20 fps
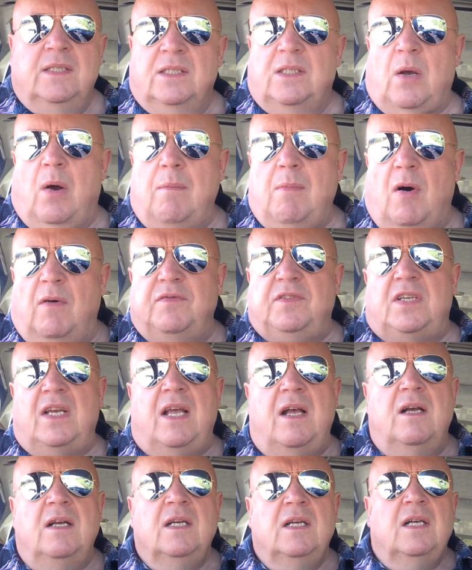So I'm off
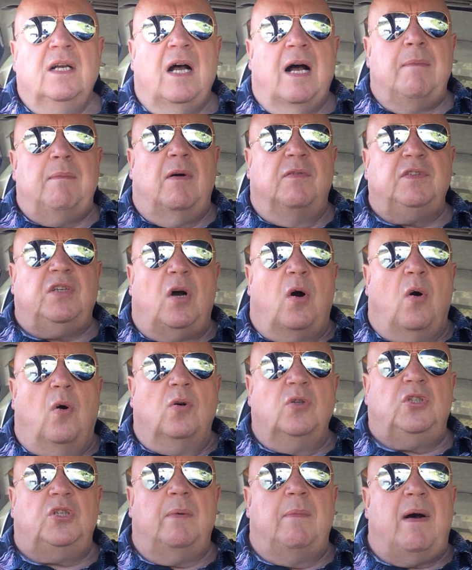to
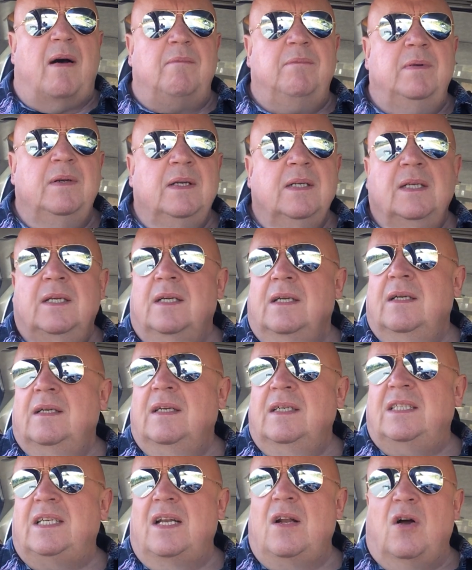Horsham.
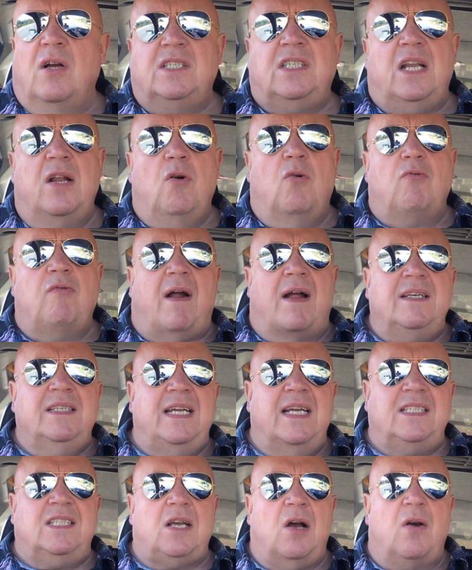It's a nice little run.
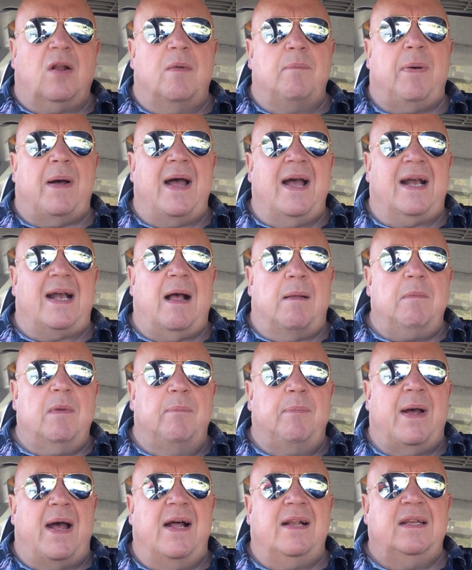Yes, I'm going to pay a couple
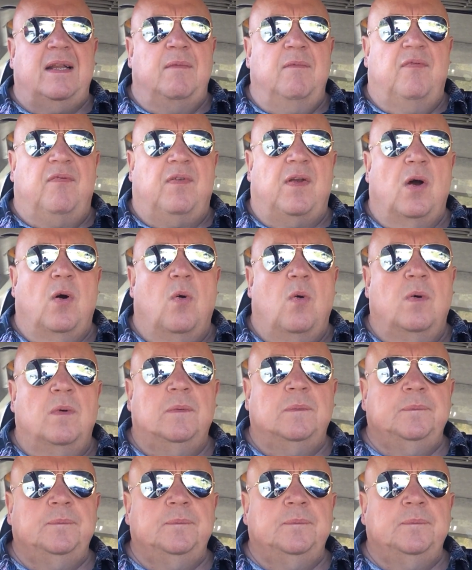of pound in fuel.